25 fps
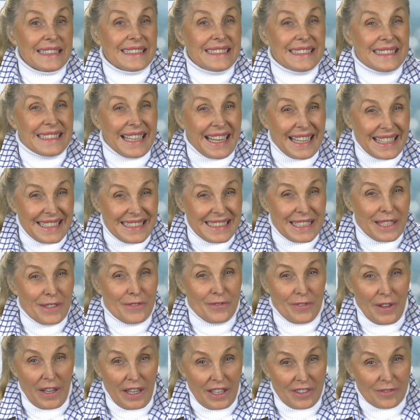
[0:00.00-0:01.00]

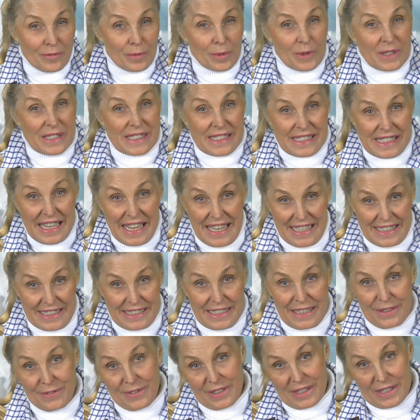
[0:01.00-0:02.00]

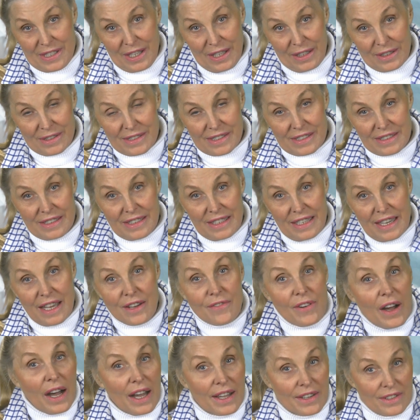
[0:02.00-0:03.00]
95% of adults
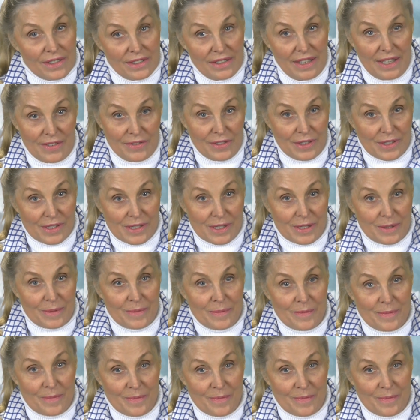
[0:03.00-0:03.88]
have higher levels.